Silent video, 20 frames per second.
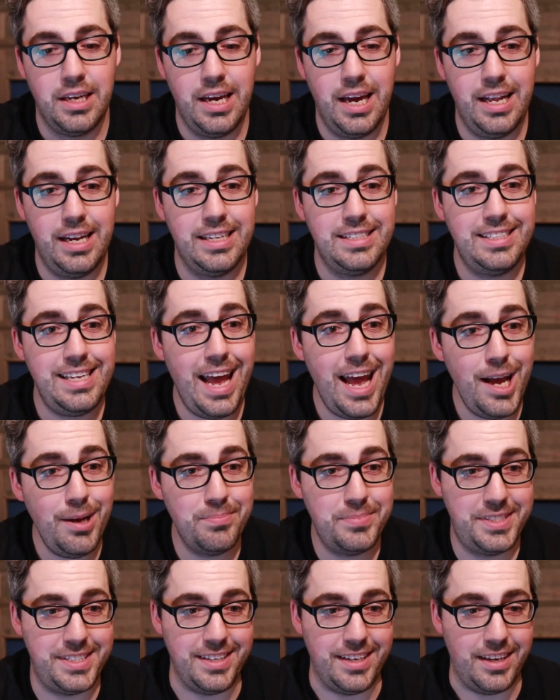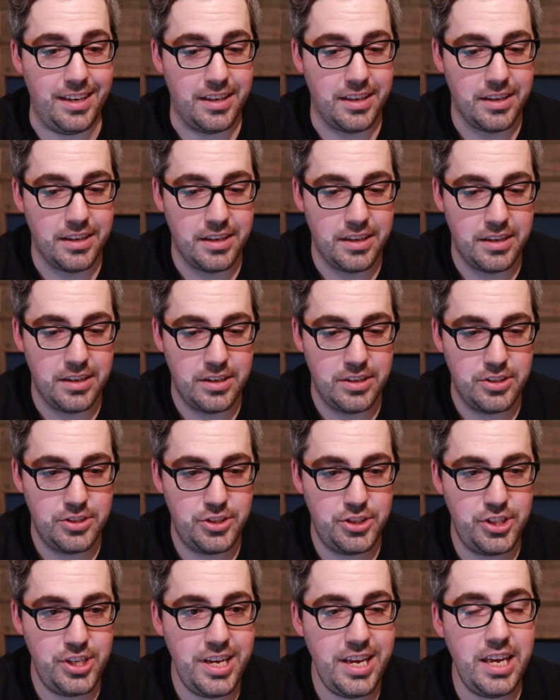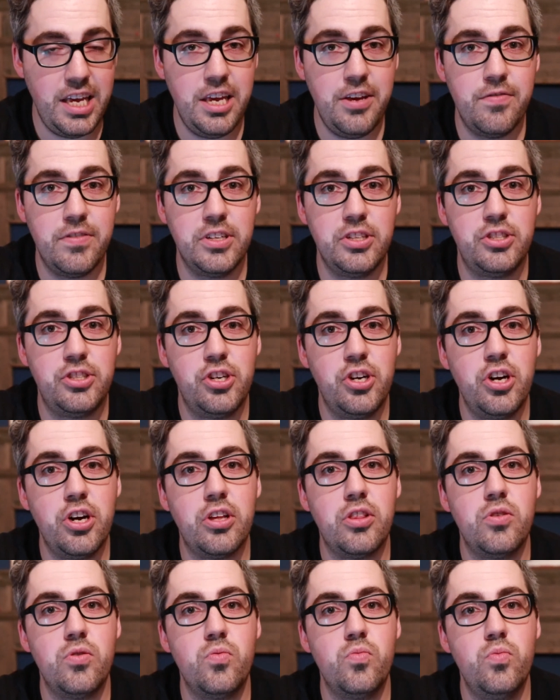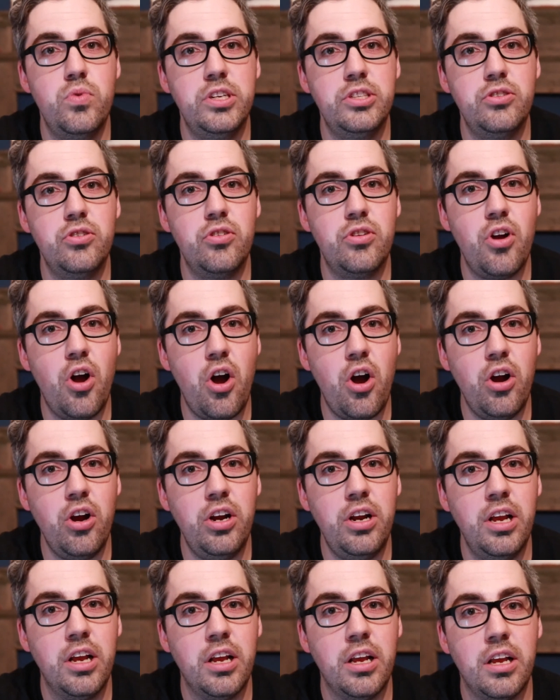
and it's empty. She even took the wizard card?